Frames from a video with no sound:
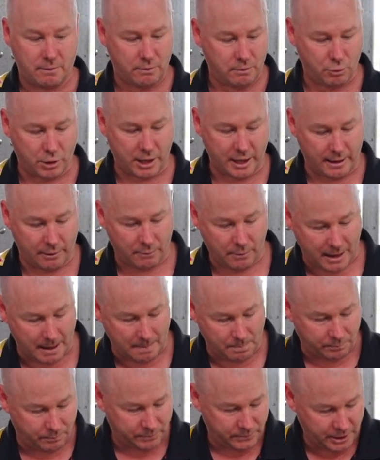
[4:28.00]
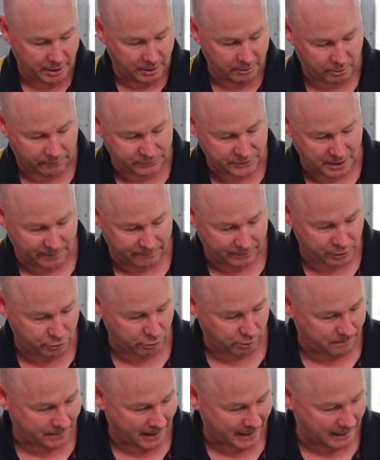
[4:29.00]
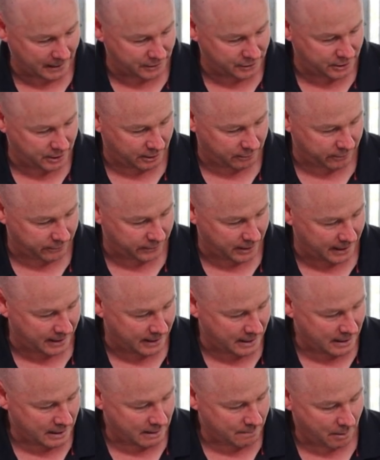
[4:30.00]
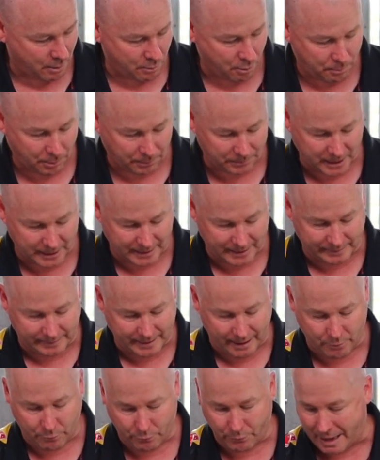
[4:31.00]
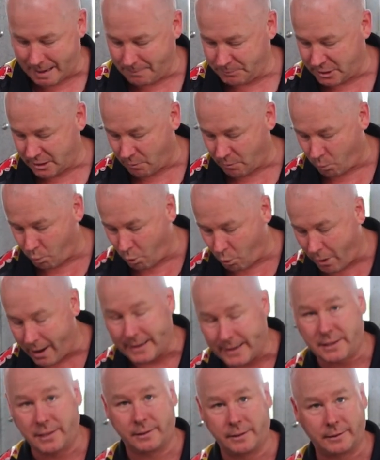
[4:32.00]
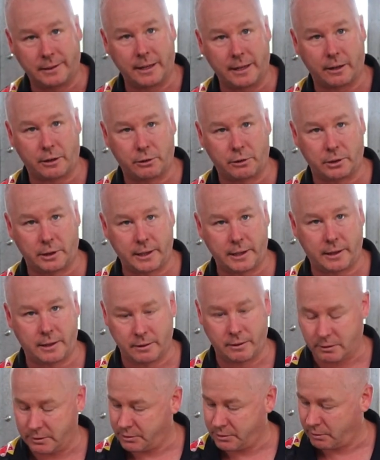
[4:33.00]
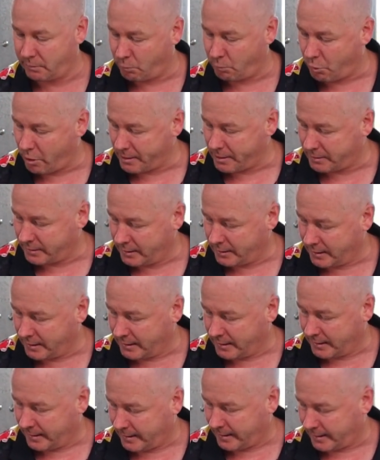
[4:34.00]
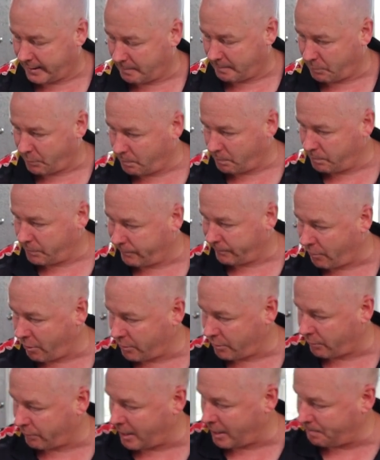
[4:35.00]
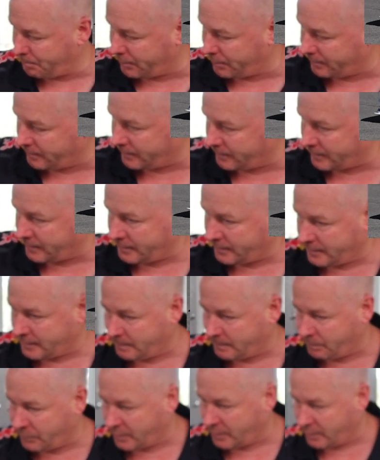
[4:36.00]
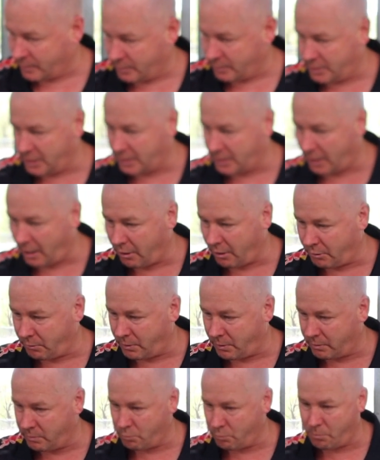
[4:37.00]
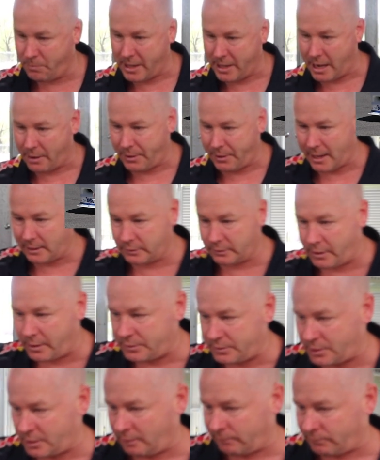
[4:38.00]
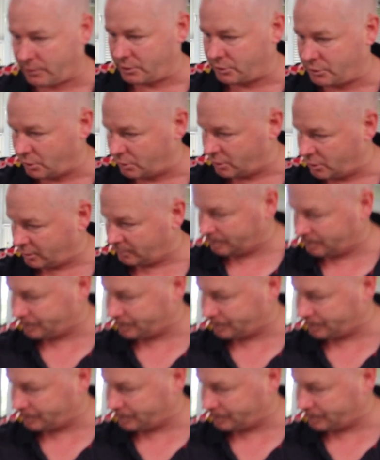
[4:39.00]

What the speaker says: We're going to obviously have the Hewlett-Packard sticker on there, but we're probably going to get that wrapped in white, in acrylic sort of white vinyl wrap. Ditto will be our headlights here, Fred Jr.